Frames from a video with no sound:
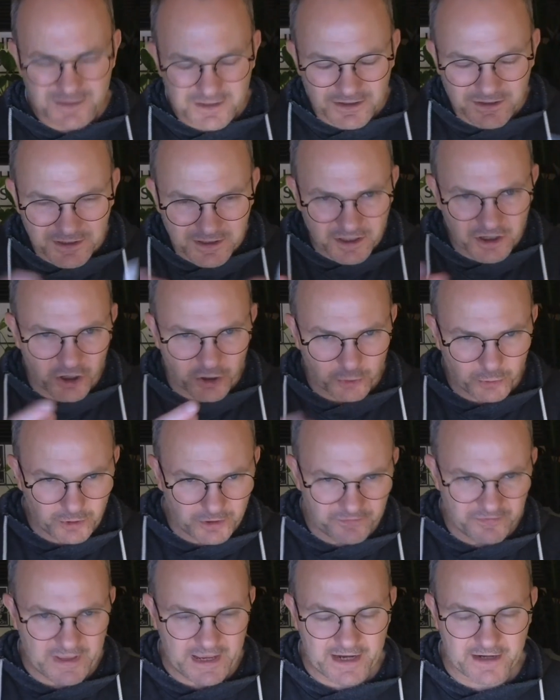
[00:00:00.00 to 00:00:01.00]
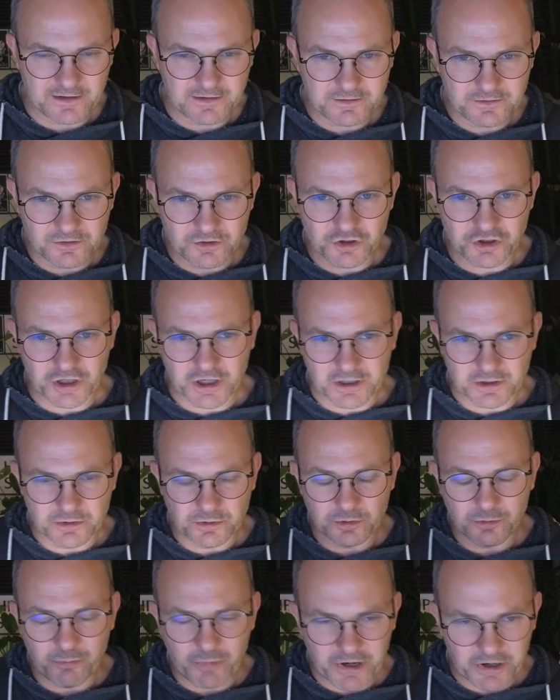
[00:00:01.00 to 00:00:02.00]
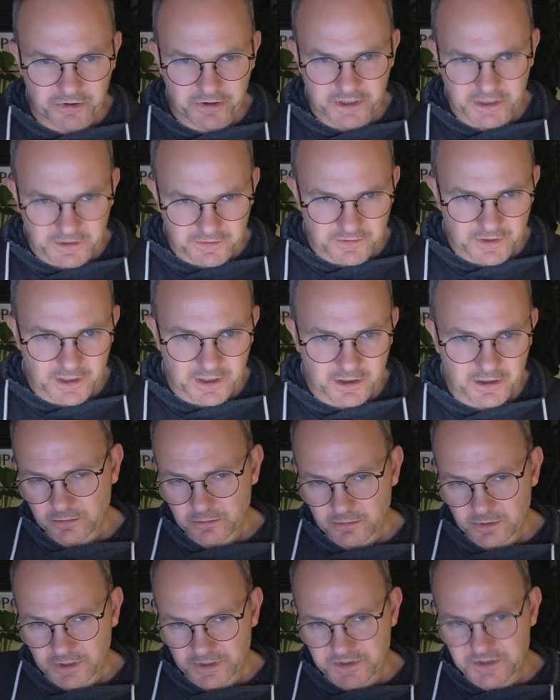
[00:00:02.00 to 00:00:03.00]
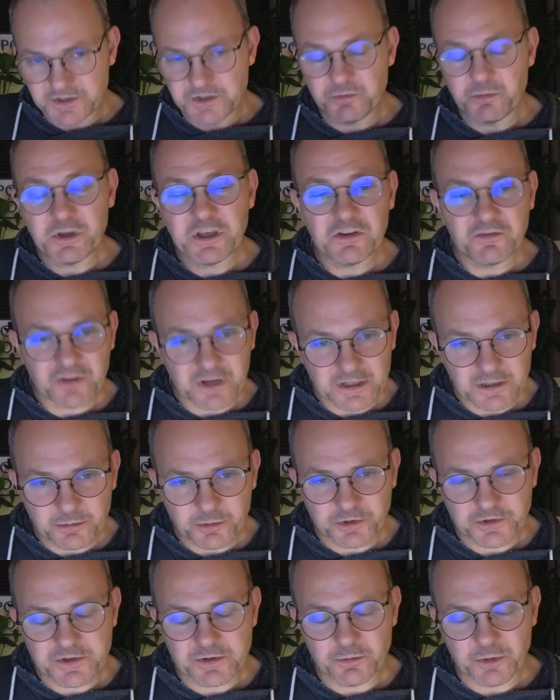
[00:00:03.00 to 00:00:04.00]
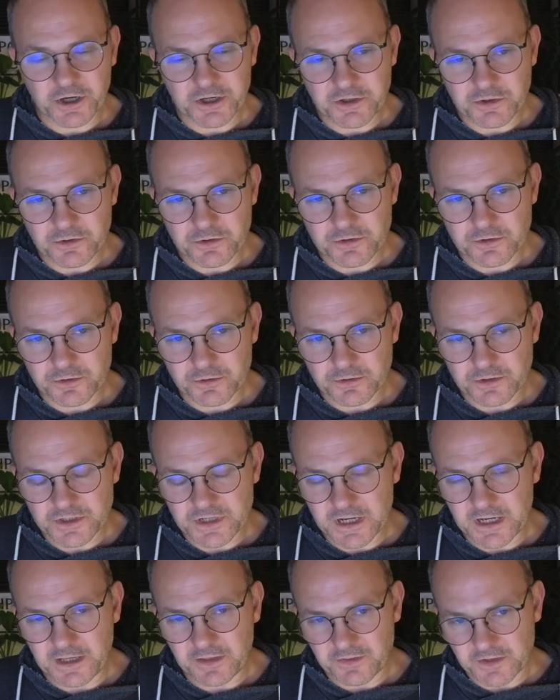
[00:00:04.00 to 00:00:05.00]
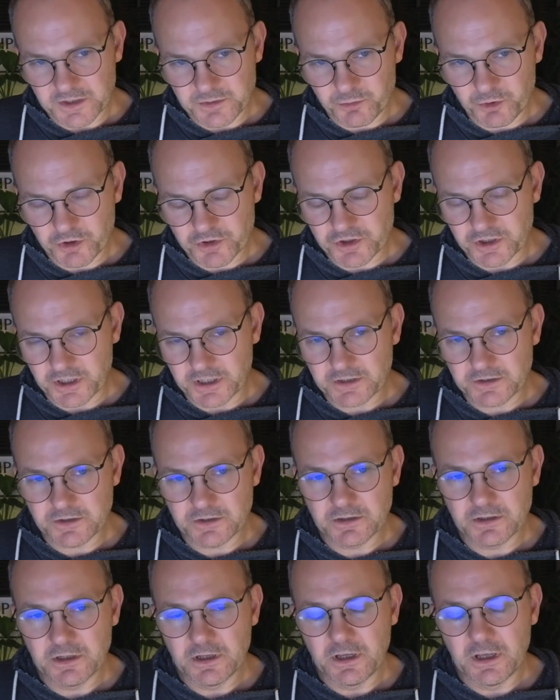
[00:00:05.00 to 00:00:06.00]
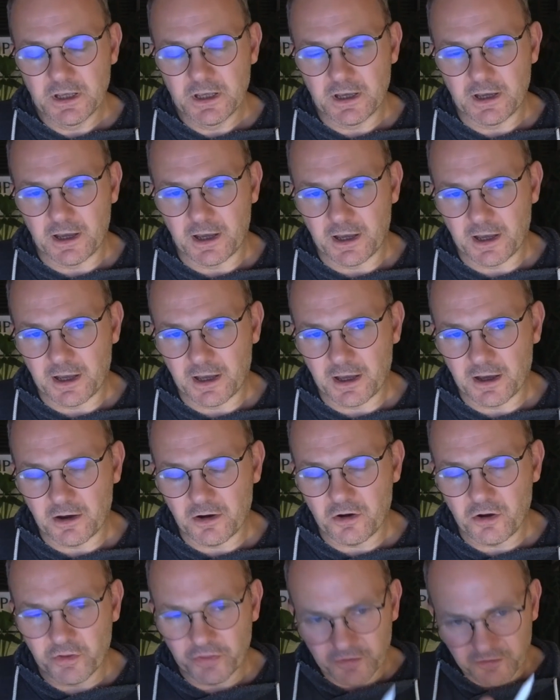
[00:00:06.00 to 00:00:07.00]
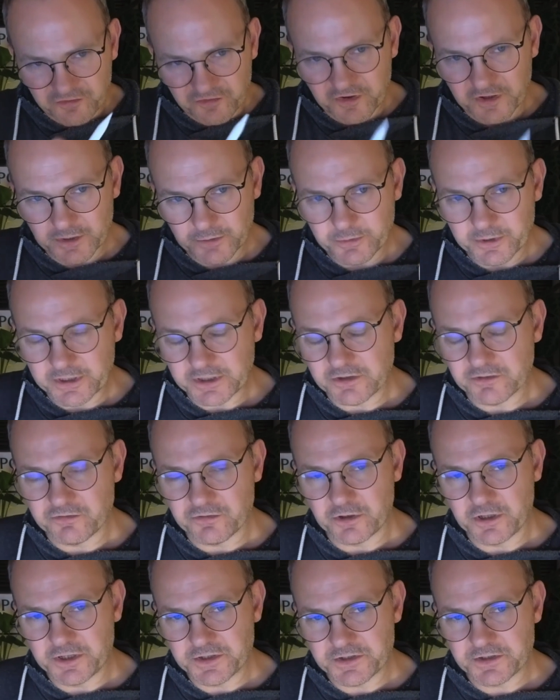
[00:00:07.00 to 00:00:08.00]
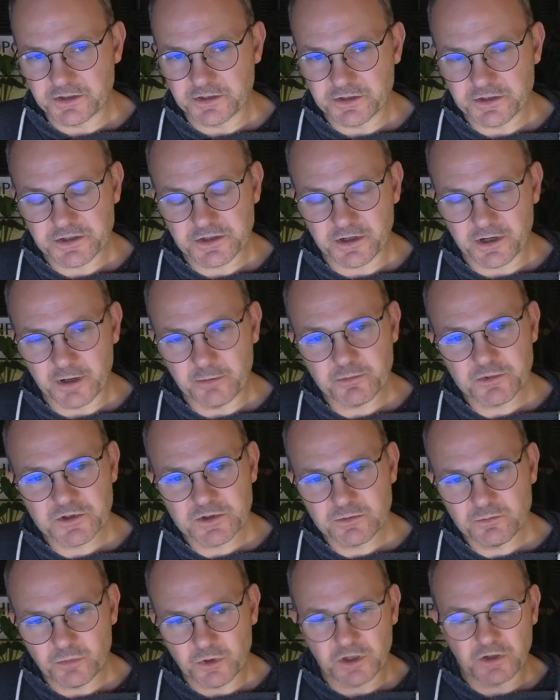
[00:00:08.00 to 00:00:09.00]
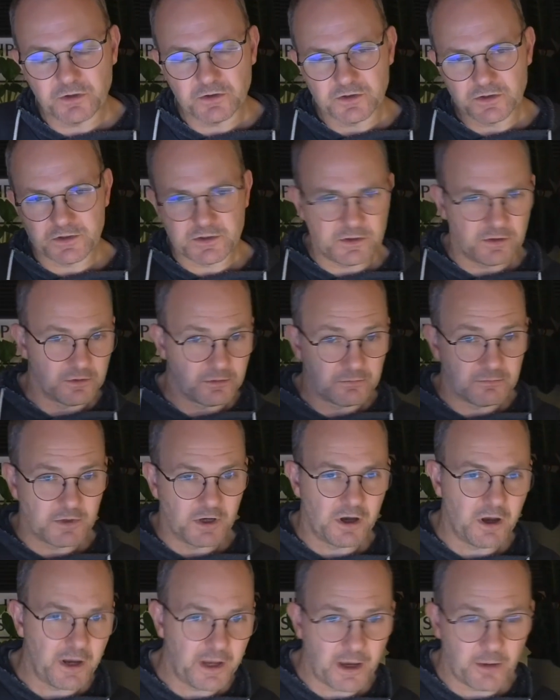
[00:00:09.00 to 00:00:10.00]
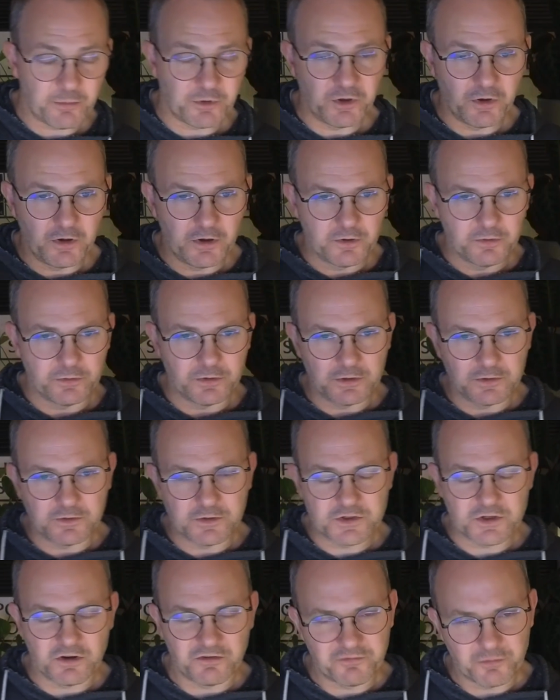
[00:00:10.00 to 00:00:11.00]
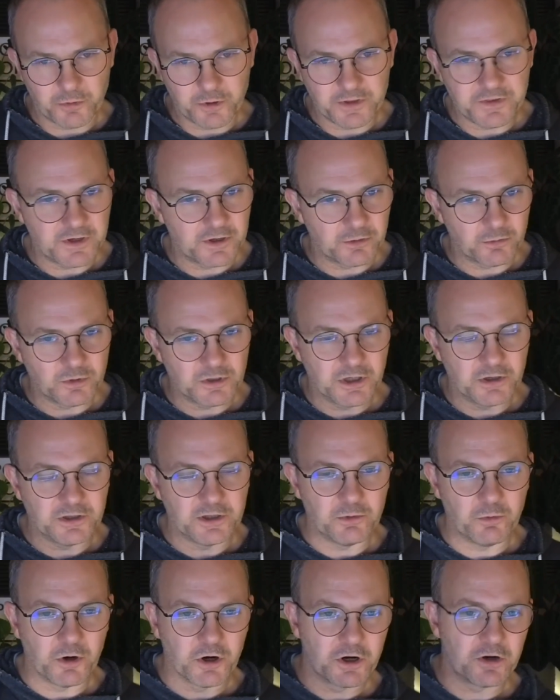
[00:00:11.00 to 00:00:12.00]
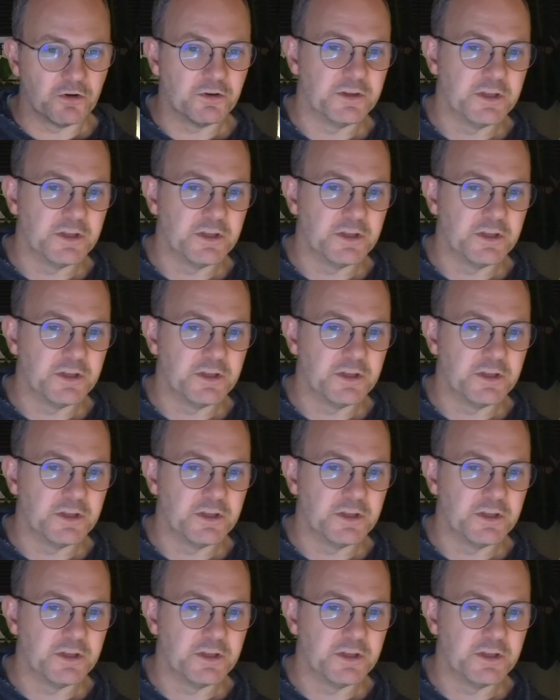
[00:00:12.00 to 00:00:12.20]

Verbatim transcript: kind of got all of that junk all buried in there. It's to be available to my users in this project uh, on the following different instance types, because, you know, I happen to know that the software in there will only work on